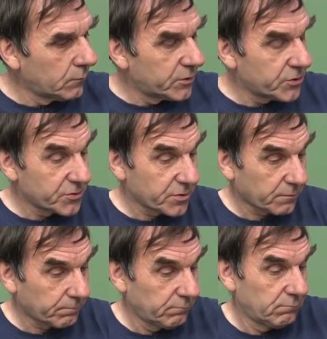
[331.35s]
which is
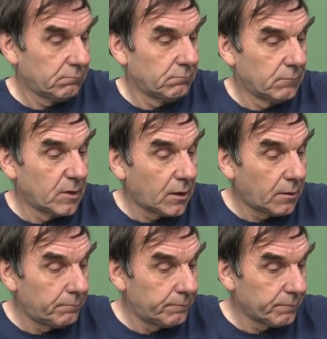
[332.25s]

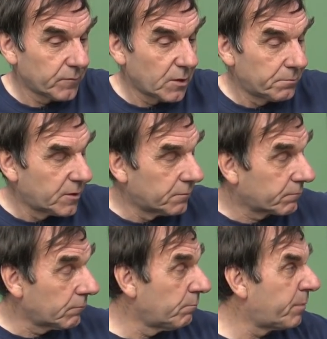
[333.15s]

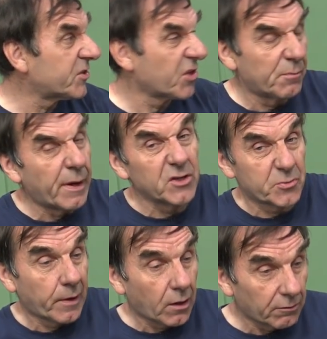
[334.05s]
basically the main
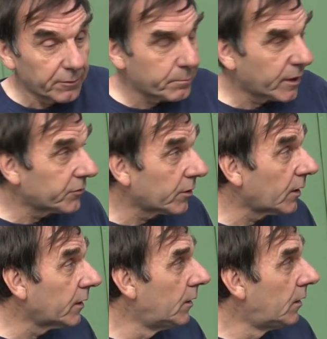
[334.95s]
spar of it,
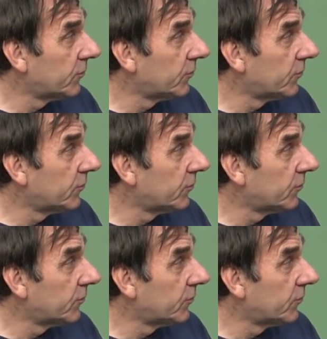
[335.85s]
basically.